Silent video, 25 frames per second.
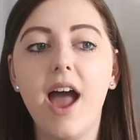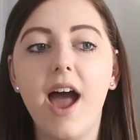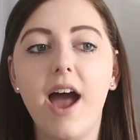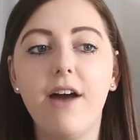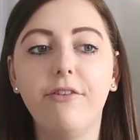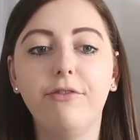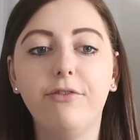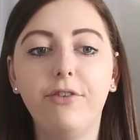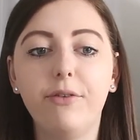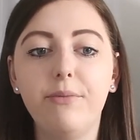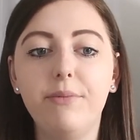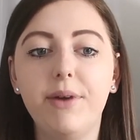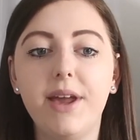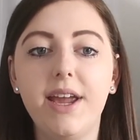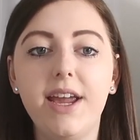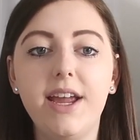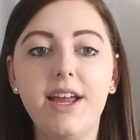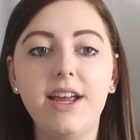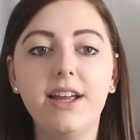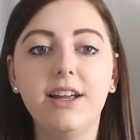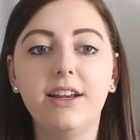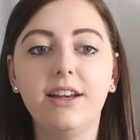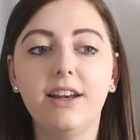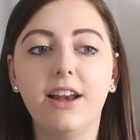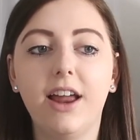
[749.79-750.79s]
And for
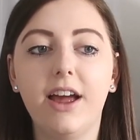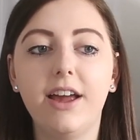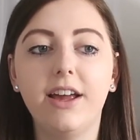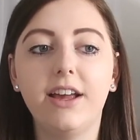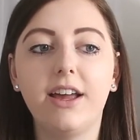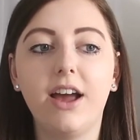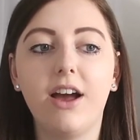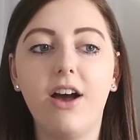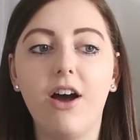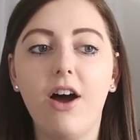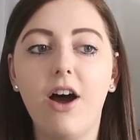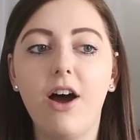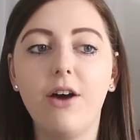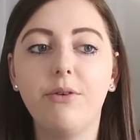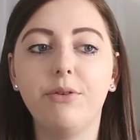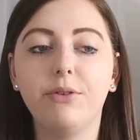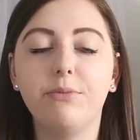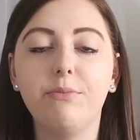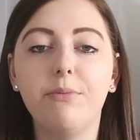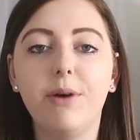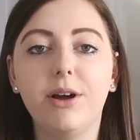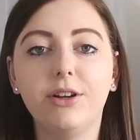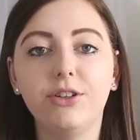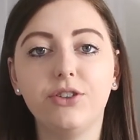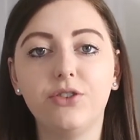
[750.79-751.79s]
me, like, I
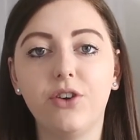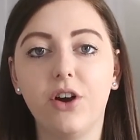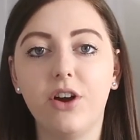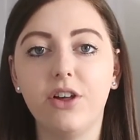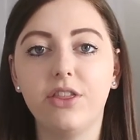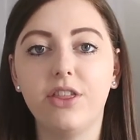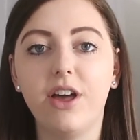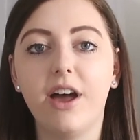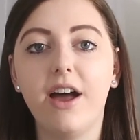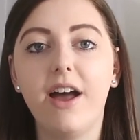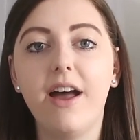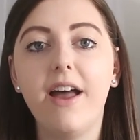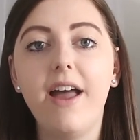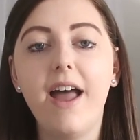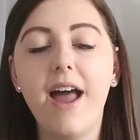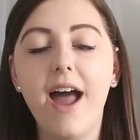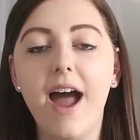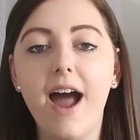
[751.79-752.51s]
would much rather